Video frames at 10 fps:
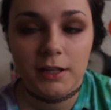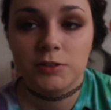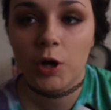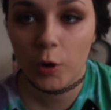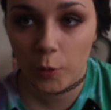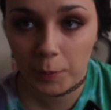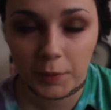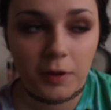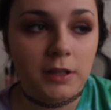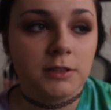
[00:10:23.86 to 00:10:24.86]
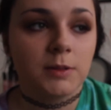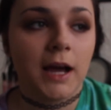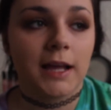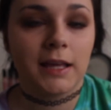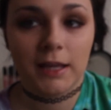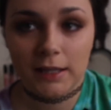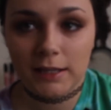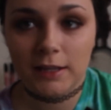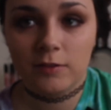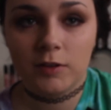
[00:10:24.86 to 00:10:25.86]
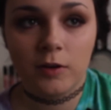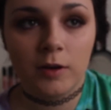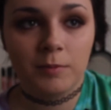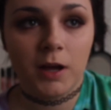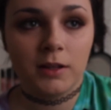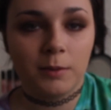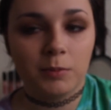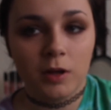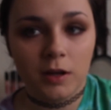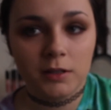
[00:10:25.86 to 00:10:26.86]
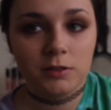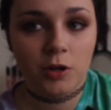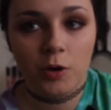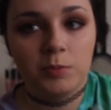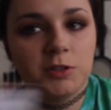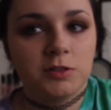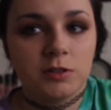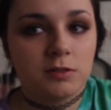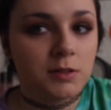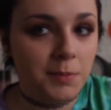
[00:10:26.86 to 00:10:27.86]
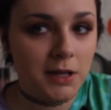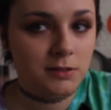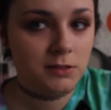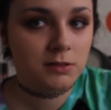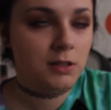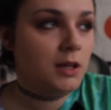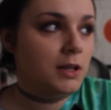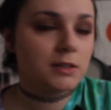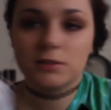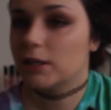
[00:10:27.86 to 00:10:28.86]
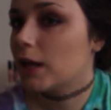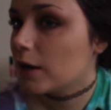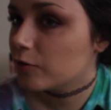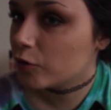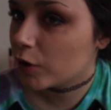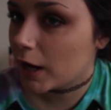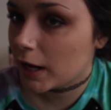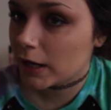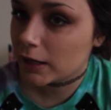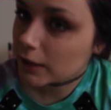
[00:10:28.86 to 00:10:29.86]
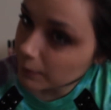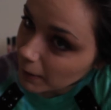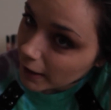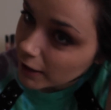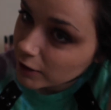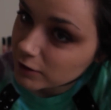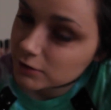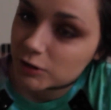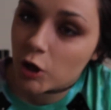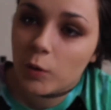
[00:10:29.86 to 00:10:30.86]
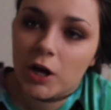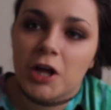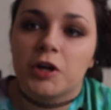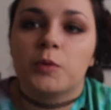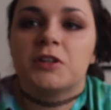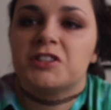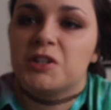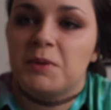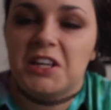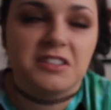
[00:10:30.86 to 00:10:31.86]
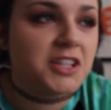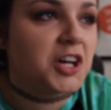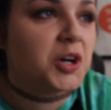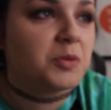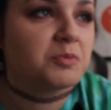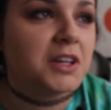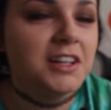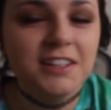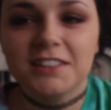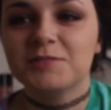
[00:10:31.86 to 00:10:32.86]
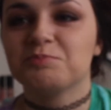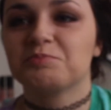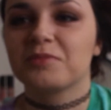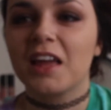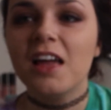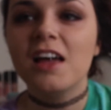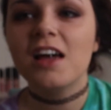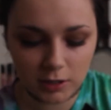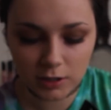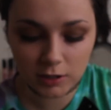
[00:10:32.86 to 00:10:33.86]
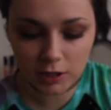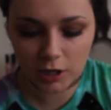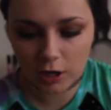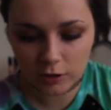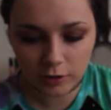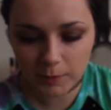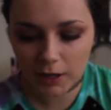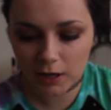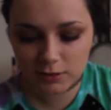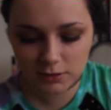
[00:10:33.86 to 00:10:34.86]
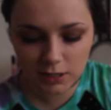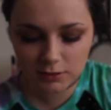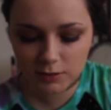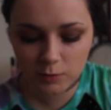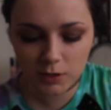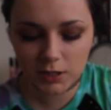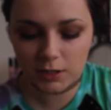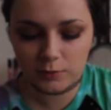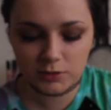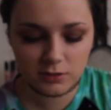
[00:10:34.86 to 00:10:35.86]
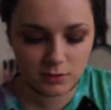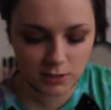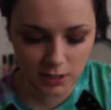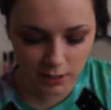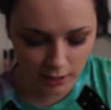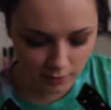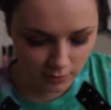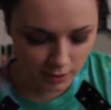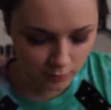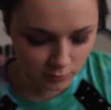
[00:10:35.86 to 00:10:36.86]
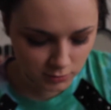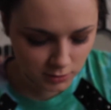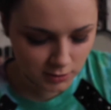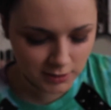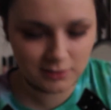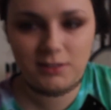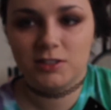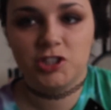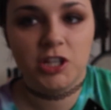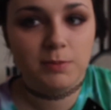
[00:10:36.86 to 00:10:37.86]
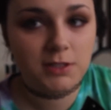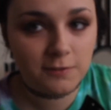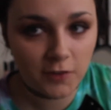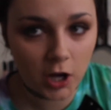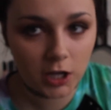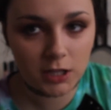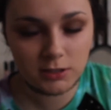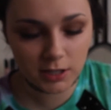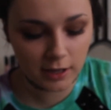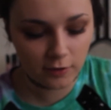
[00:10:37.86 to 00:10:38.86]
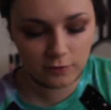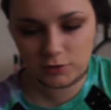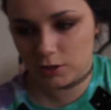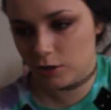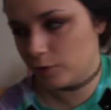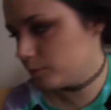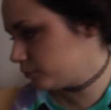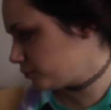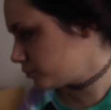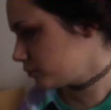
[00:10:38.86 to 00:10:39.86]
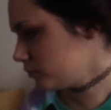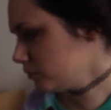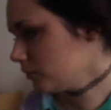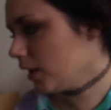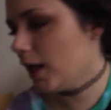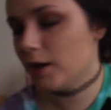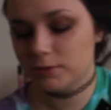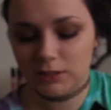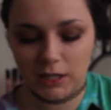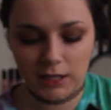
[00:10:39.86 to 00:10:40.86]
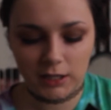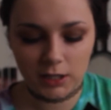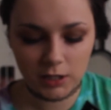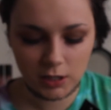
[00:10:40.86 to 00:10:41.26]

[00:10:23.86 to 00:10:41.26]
taupe, that's what I get, even though I'm not like blonde. Taupe just looks the best. It's like kind of gray and like my hair doesn't know what color it wants to be, so. the color of my Anastasia one and it was just sitting out at Ulta and it's cheap as fuck. It's e.l.f. so I was like,